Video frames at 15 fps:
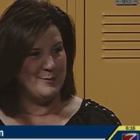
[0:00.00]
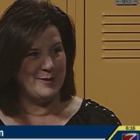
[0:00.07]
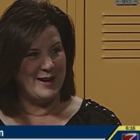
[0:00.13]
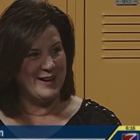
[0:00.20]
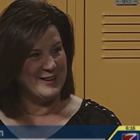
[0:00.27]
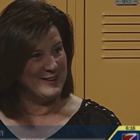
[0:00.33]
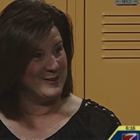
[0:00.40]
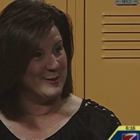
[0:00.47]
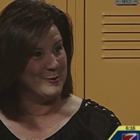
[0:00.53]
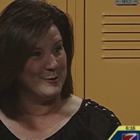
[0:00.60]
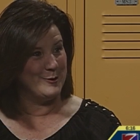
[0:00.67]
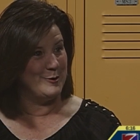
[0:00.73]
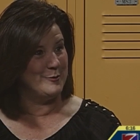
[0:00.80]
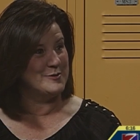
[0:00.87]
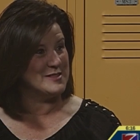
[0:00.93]
back in the
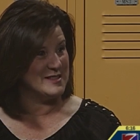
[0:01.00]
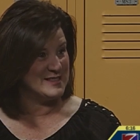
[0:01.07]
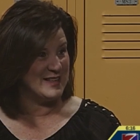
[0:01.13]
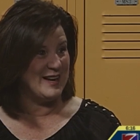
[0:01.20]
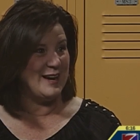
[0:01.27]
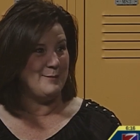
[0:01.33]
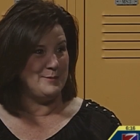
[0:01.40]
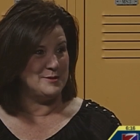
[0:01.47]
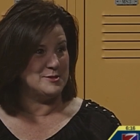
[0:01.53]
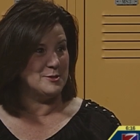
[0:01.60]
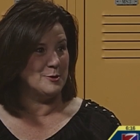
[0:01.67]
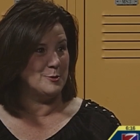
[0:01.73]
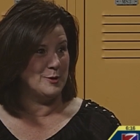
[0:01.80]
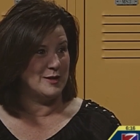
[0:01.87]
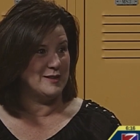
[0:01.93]
groove since it happened
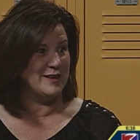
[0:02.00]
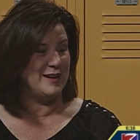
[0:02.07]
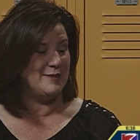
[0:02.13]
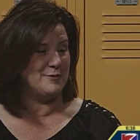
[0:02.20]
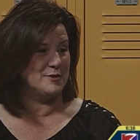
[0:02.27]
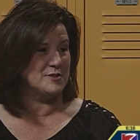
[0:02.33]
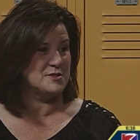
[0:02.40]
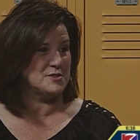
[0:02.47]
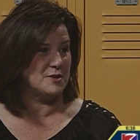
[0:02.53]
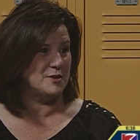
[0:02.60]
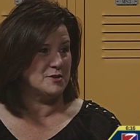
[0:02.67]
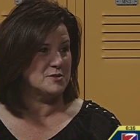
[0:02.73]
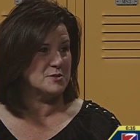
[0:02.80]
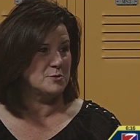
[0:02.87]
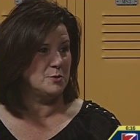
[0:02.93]
so quickly after the
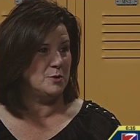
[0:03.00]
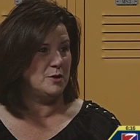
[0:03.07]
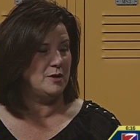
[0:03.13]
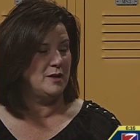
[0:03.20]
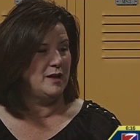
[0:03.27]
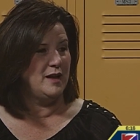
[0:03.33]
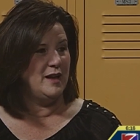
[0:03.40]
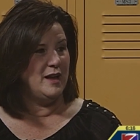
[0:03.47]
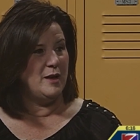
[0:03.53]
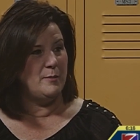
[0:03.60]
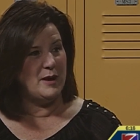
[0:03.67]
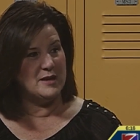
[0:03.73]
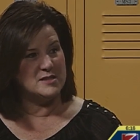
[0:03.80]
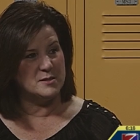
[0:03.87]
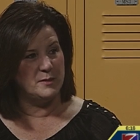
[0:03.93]
start of school mm -hmm.
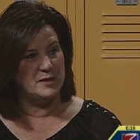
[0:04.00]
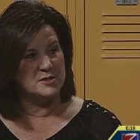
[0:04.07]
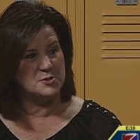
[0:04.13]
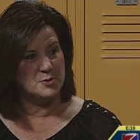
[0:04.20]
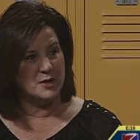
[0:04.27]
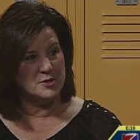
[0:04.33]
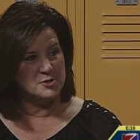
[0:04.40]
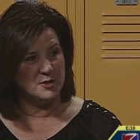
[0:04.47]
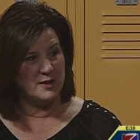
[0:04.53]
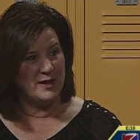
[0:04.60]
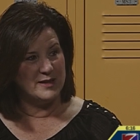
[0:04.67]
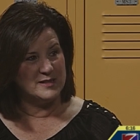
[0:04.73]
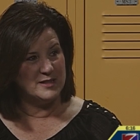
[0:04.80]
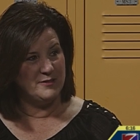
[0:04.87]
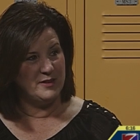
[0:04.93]
about some instructional
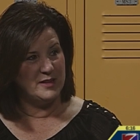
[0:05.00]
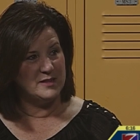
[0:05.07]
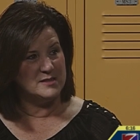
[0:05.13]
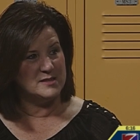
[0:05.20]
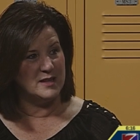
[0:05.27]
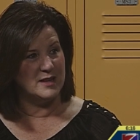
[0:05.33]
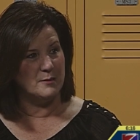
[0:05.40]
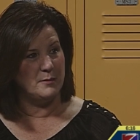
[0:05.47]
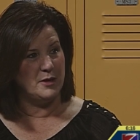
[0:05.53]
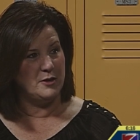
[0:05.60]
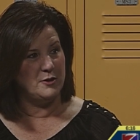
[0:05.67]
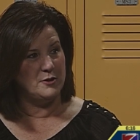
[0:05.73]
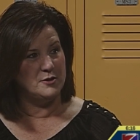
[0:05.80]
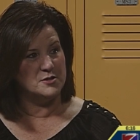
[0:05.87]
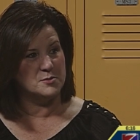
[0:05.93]
activities that can be
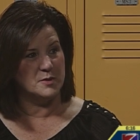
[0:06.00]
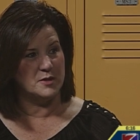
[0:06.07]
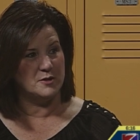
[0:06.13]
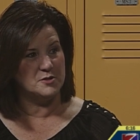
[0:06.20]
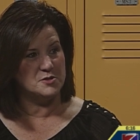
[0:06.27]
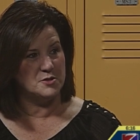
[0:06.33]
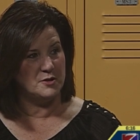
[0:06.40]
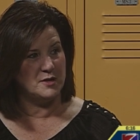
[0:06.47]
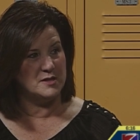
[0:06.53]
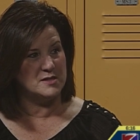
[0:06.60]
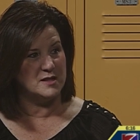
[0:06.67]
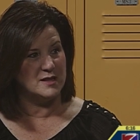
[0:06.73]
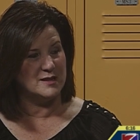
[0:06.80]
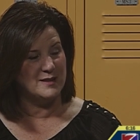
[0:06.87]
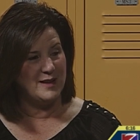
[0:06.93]
used with our
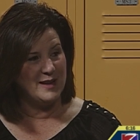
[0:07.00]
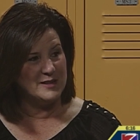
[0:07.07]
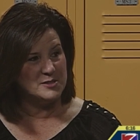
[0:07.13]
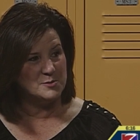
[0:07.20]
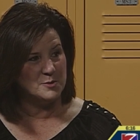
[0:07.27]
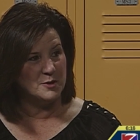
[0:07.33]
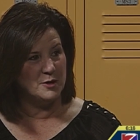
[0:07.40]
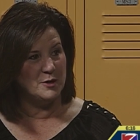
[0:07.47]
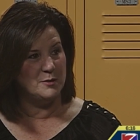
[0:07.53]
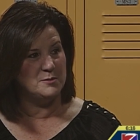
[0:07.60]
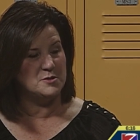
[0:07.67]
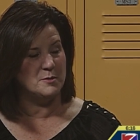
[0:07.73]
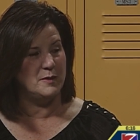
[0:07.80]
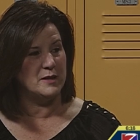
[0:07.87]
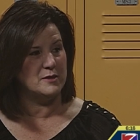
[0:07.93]
students in the
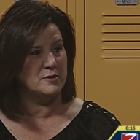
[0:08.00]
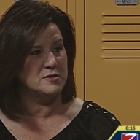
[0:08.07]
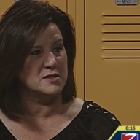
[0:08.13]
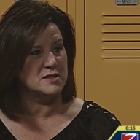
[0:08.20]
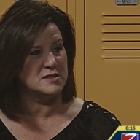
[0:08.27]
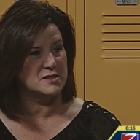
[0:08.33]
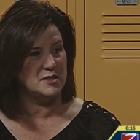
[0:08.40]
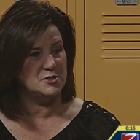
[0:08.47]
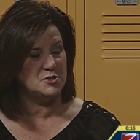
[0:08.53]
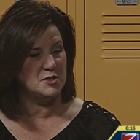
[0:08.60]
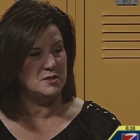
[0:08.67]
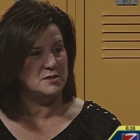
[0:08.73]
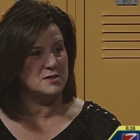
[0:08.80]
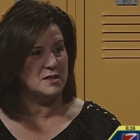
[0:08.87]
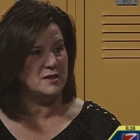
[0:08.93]
classroom to make those
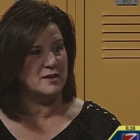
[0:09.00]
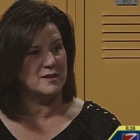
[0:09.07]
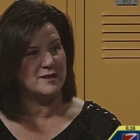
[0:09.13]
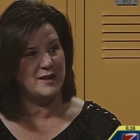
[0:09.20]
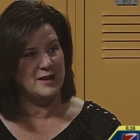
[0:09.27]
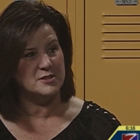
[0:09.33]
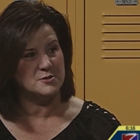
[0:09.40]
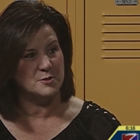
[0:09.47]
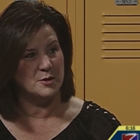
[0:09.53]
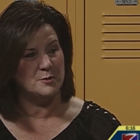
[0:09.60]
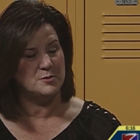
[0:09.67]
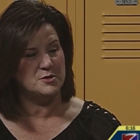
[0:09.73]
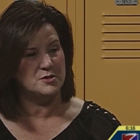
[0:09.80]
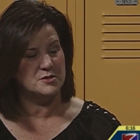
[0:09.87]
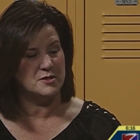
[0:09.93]
extensions into the
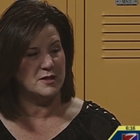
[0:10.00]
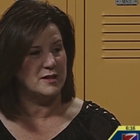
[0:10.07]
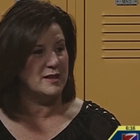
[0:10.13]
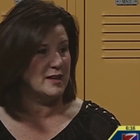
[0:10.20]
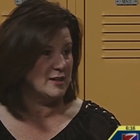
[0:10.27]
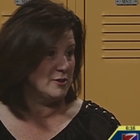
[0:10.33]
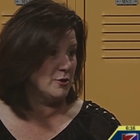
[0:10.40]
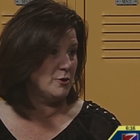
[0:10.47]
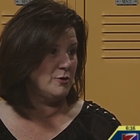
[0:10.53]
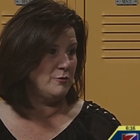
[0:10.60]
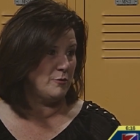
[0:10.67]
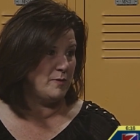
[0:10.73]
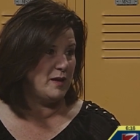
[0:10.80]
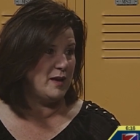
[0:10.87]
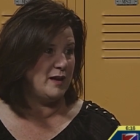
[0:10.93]
classroom so that they can learn
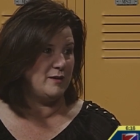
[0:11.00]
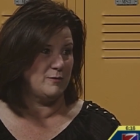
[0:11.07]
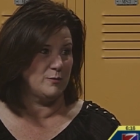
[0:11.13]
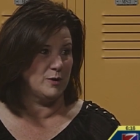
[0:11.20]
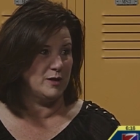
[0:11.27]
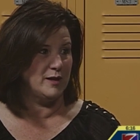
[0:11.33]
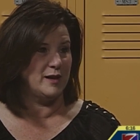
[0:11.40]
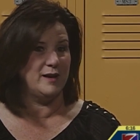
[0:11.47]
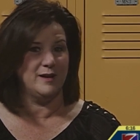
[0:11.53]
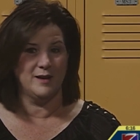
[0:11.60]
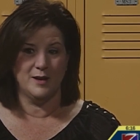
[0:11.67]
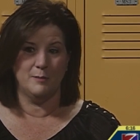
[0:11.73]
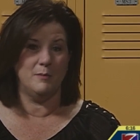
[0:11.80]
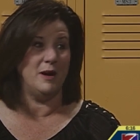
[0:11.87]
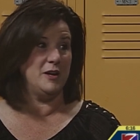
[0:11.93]
from that really
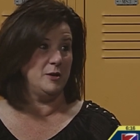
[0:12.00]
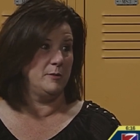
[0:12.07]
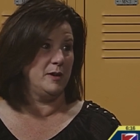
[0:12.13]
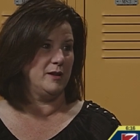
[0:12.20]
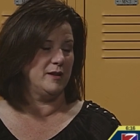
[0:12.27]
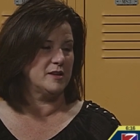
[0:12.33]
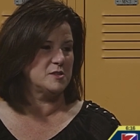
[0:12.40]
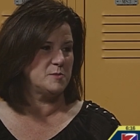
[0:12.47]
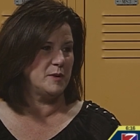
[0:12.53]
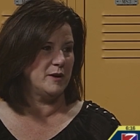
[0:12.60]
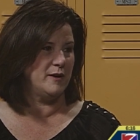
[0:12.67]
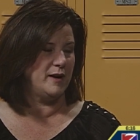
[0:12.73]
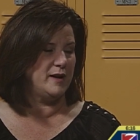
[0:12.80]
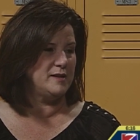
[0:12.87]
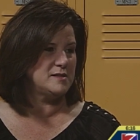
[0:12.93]
monumental
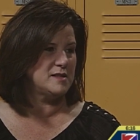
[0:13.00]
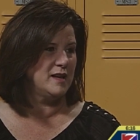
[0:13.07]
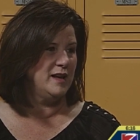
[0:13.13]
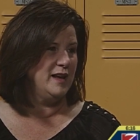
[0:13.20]
experience.